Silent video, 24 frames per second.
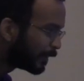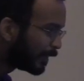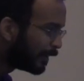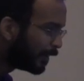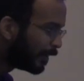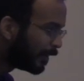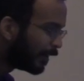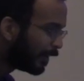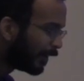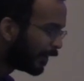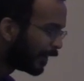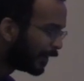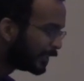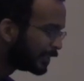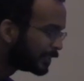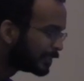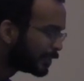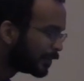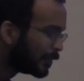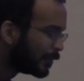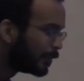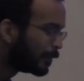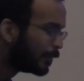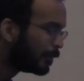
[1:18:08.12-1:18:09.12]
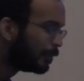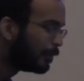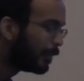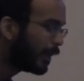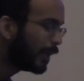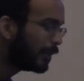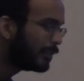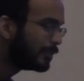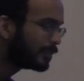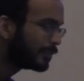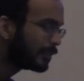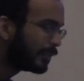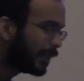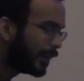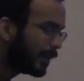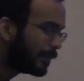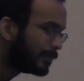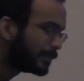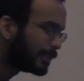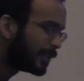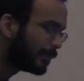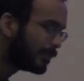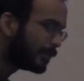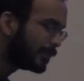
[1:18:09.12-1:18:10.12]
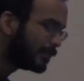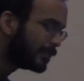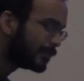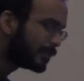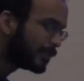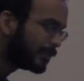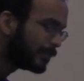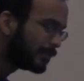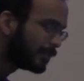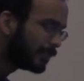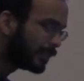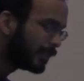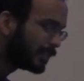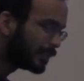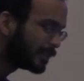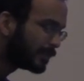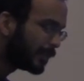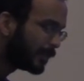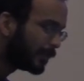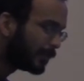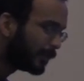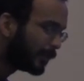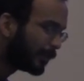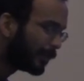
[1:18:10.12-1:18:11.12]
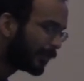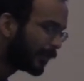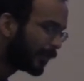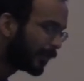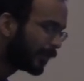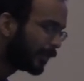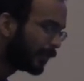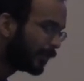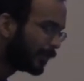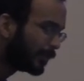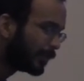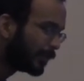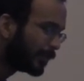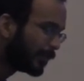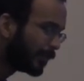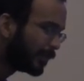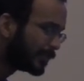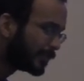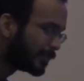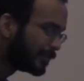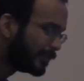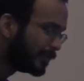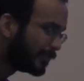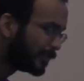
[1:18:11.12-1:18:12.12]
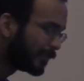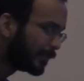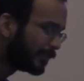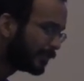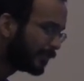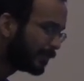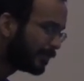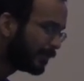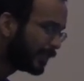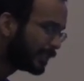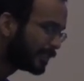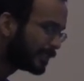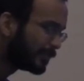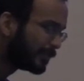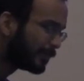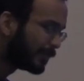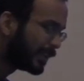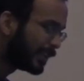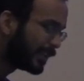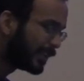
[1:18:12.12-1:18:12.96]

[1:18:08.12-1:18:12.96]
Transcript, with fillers: that climb. All right, so manual climb was how we used to do things before we wrote some new code. And the and the